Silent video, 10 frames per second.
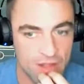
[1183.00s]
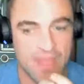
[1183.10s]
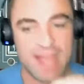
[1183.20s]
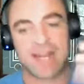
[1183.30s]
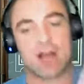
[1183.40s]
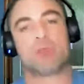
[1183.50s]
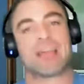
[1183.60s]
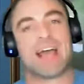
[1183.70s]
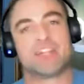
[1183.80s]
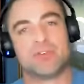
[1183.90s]
That can help
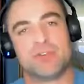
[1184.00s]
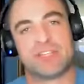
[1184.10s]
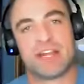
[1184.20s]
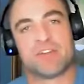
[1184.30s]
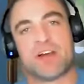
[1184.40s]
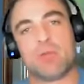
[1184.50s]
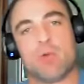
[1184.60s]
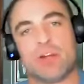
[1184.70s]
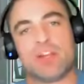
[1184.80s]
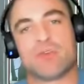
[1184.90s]
guide you to identify, well,
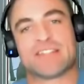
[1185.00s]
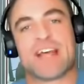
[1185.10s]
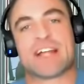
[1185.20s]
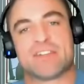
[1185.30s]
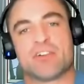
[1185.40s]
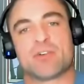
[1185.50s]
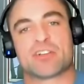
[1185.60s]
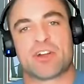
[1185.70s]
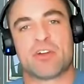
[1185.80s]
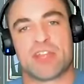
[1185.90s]
if that's your North
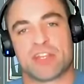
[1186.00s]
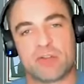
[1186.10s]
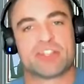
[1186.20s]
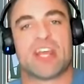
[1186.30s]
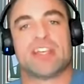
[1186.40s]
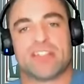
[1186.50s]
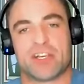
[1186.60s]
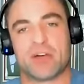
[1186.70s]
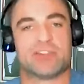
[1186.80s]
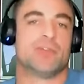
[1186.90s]
Star, then go chase it,
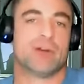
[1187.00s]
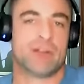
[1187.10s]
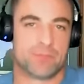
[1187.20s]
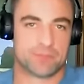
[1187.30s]
go do it.